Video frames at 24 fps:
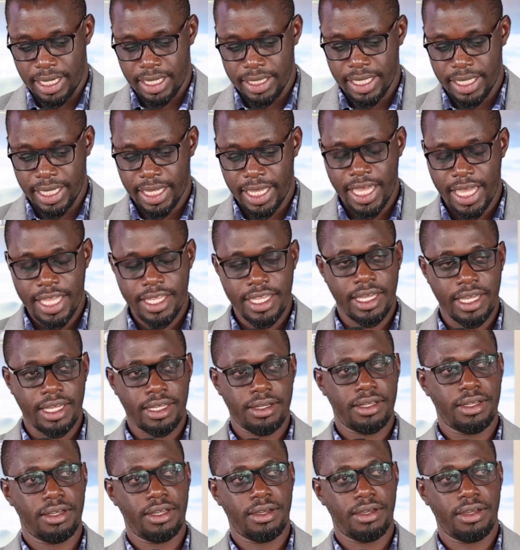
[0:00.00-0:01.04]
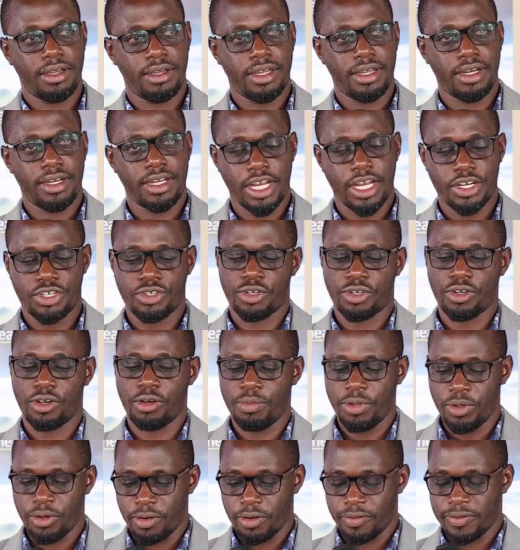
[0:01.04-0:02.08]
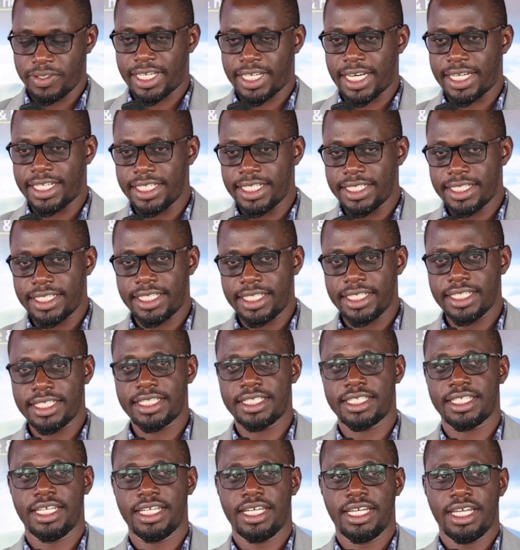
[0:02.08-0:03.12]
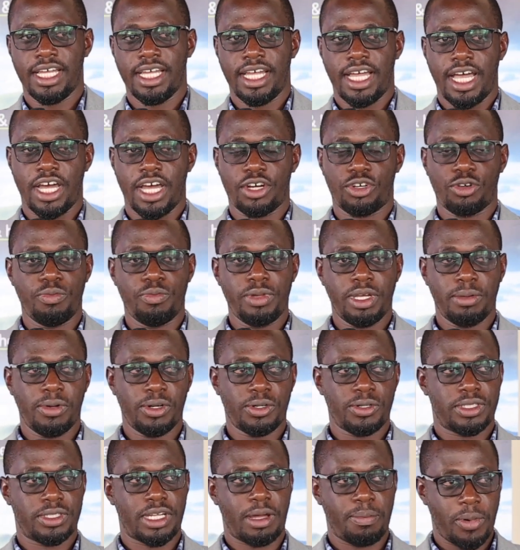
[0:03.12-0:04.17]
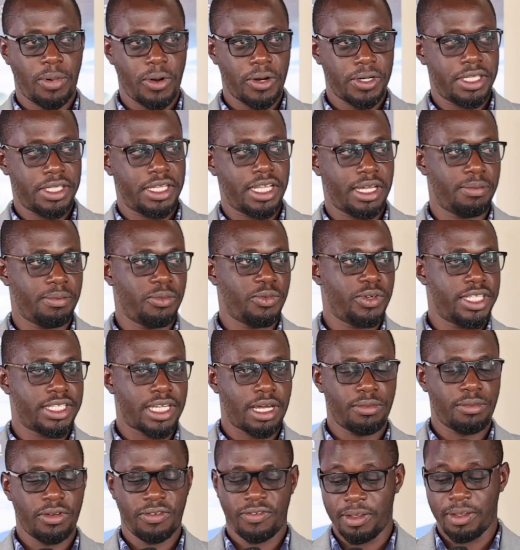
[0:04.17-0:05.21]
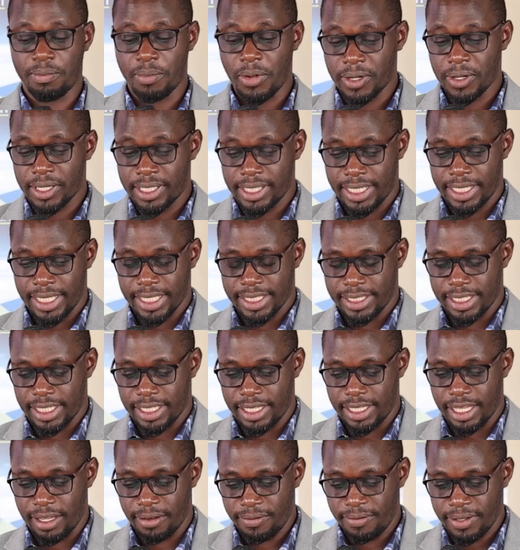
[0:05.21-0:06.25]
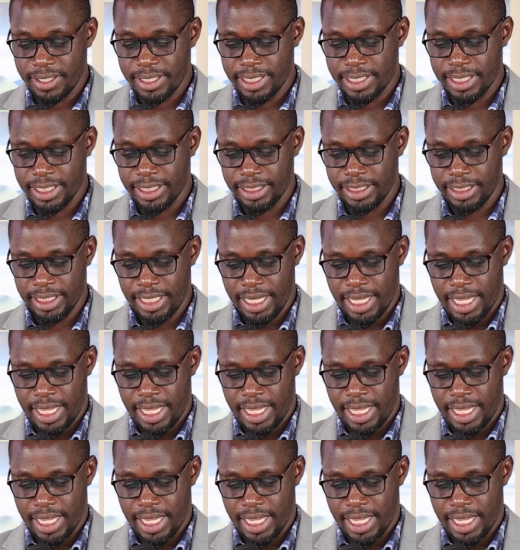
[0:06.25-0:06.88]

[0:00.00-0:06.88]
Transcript: the Kenya National Bureau of Statistics to be able to support them with some of the bottlenecks that they're facing.